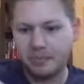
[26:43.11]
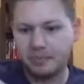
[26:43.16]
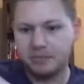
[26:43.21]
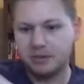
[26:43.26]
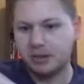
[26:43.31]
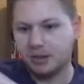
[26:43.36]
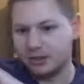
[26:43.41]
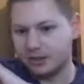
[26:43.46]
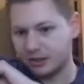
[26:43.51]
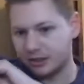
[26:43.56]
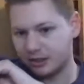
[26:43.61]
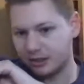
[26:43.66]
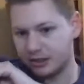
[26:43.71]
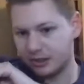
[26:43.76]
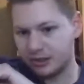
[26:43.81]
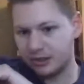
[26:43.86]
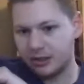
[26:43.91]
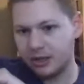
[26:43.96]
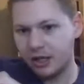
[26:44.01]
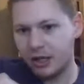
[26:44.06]
dun, dun, dun,
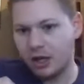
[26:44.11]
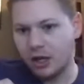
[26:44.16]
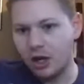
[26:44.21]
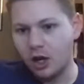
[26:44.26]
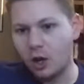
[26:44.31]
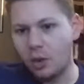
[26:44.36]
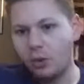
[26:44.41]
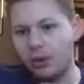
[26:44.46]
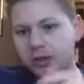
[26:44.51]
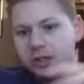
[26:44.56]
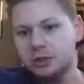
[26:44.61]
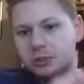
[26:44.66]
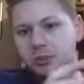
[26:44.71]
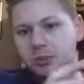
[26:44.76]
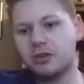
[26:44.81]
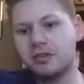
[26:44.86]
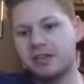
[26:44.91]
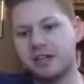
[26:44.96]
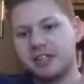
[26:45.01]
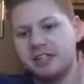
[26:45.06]
dun, what is more
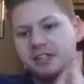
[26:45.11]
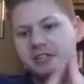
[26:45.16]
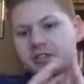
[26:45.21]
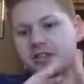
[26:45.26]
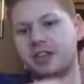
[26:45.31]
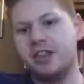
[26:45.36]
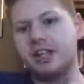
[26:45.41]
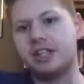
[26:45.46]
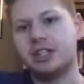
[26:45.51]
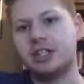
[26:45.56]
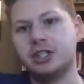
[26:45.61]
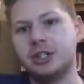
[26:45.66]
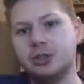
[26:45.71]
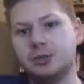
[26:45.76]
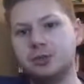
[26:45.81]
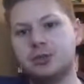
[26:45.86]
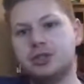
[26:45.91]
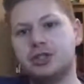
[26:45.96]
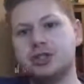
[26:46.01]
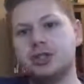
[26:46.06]
effective than
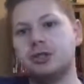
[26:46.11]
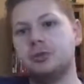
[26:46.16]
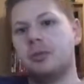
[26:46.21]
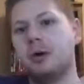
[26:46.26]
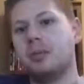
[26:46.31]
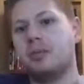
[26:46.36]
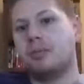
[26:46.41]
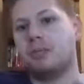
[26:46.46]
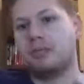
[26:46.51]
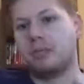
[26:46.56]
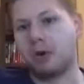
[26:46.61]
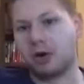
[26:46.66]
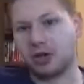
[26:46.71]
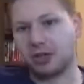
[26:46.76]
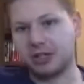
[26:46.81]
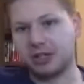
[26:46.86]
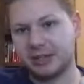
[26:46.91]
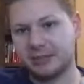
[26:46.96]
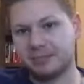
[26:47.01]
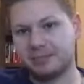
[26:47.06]
YouTube
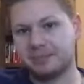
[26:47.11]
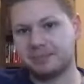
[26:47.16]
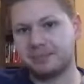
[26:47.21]
marketing?